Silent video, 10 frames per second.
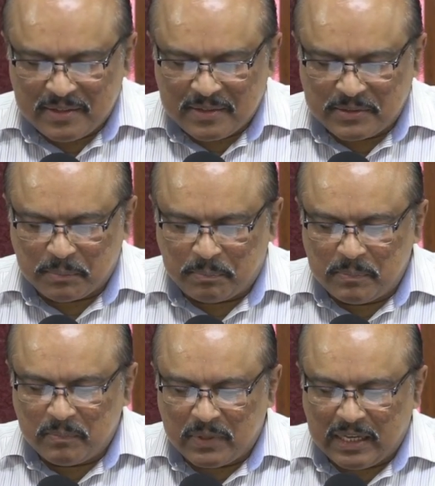So
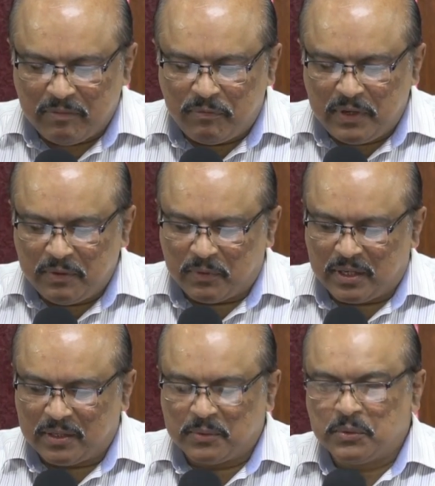
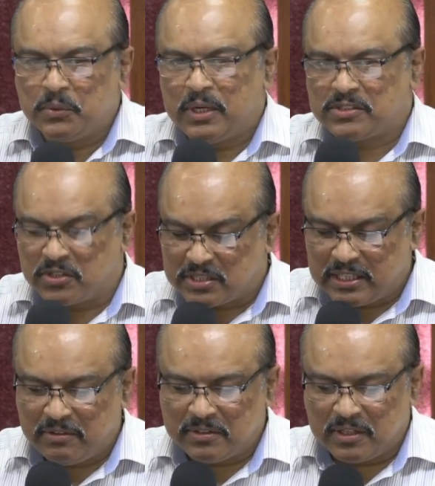everyone who has
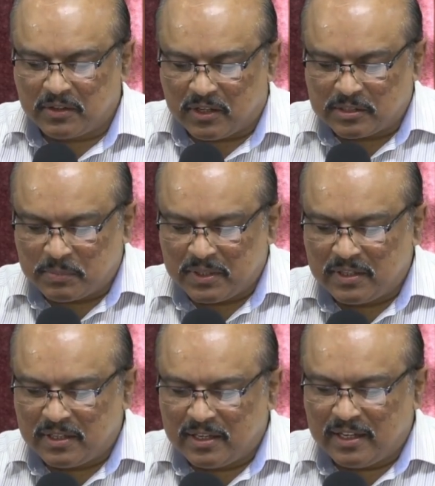received the gospel
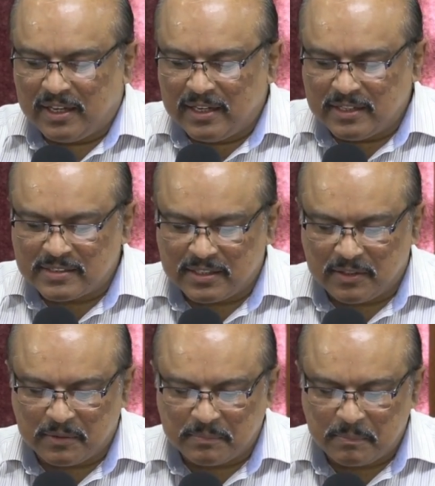is, you
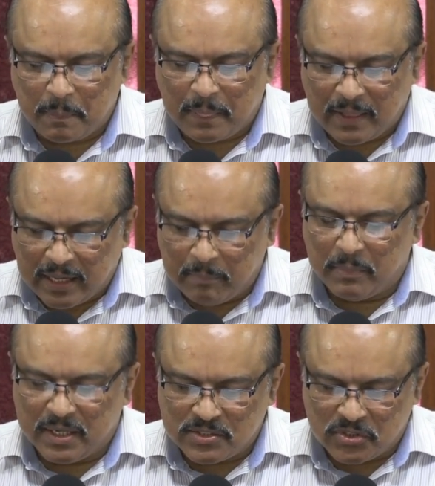know, a
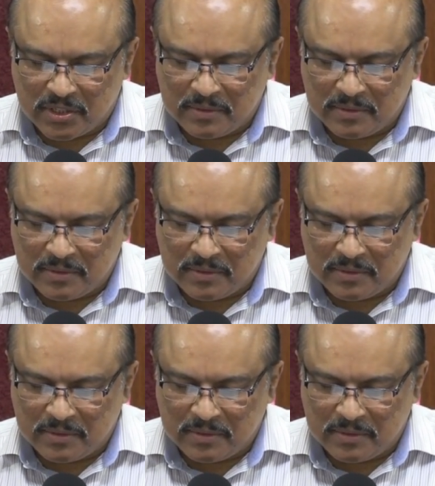minister.